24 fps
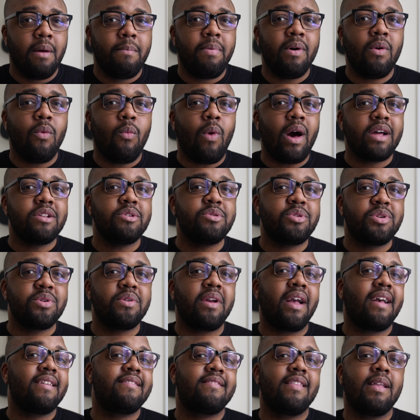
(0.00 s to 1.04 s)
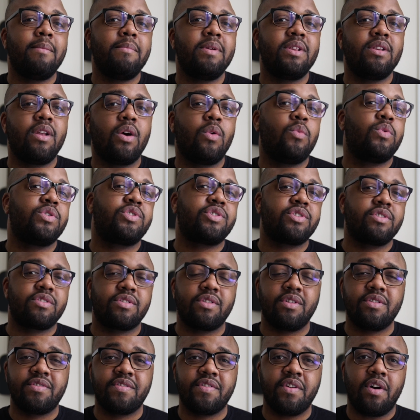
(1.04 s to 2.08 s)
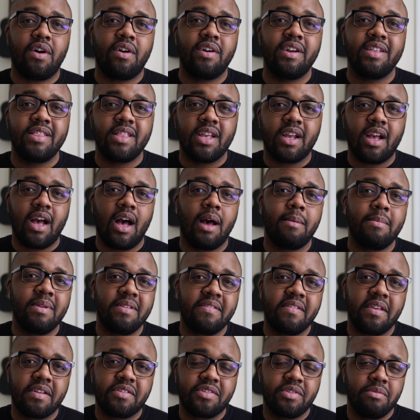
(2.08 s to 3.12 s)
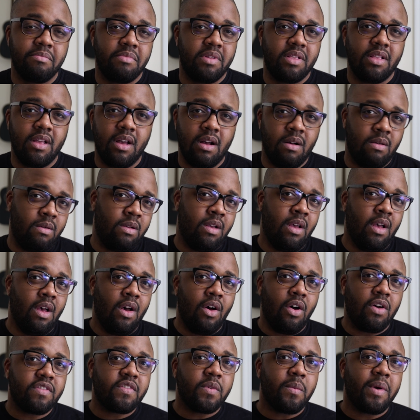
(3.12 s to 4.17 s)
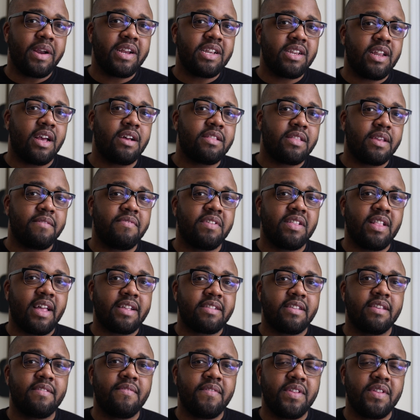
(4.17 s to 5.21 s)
But why don't you guys let me know what your thoughts are in the comment section below. Also, while you're down there, if you like this